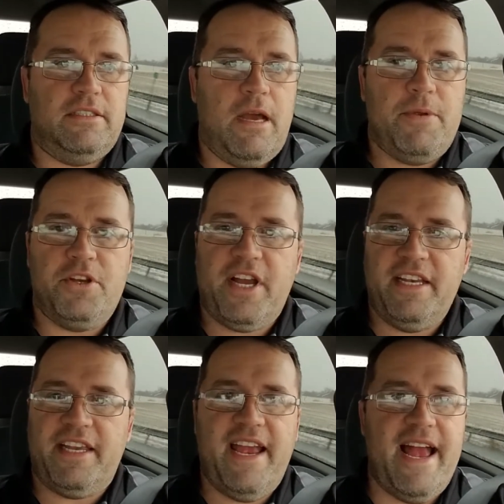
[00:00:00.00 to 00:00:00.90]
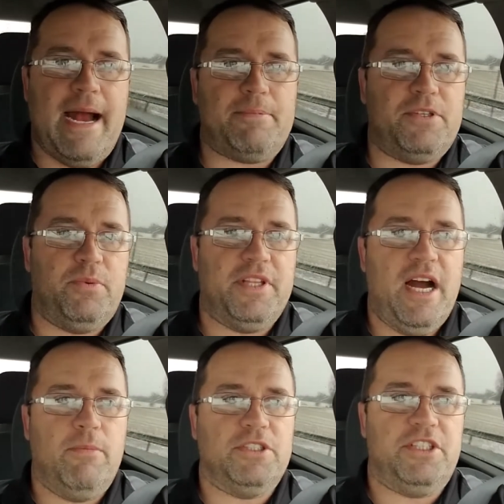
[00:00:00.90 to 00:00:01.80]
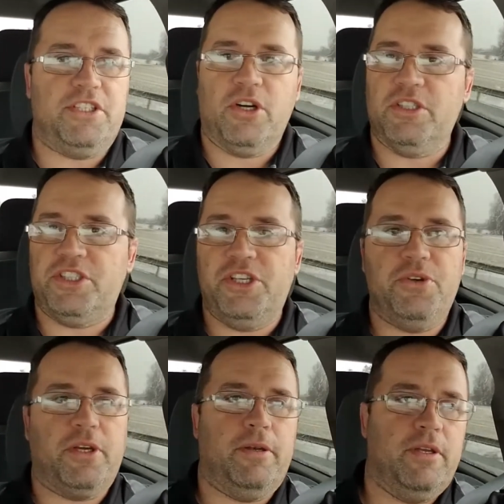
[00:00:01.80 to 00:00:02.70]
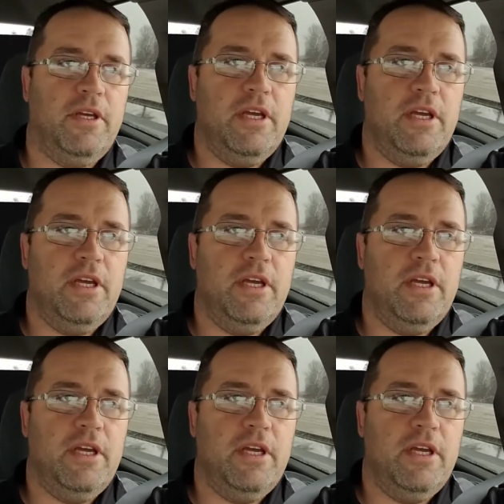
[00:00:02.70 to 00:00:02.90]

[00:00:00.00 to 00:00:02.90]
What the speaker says: you're kind of capped with how much detergent you can